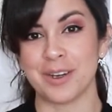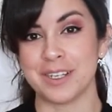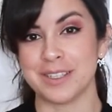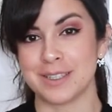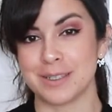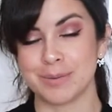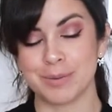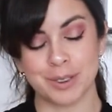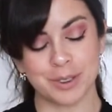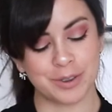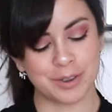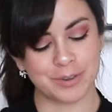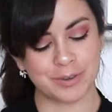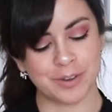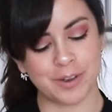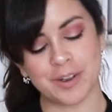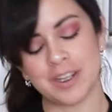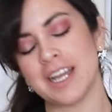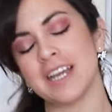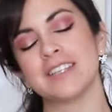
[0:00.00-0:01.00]
it's
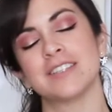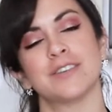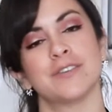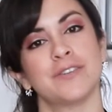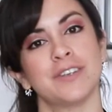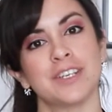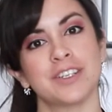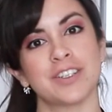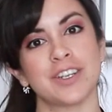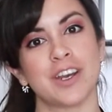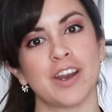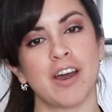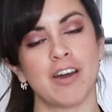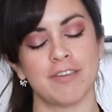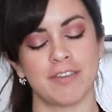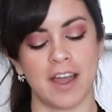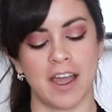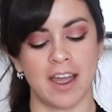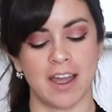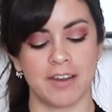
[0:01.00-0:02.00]
beautiful. And to finish it
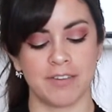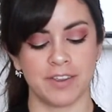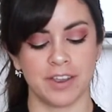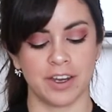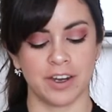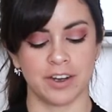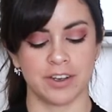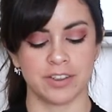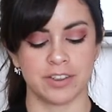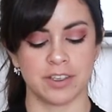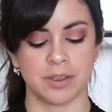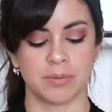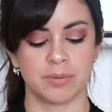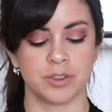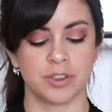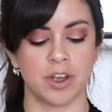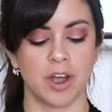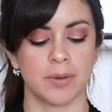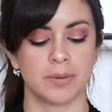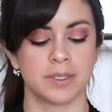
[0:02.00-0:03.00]
off, I have here some
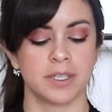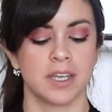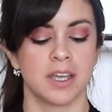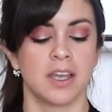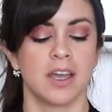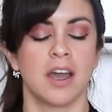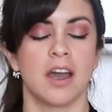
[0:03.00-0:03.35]
chopped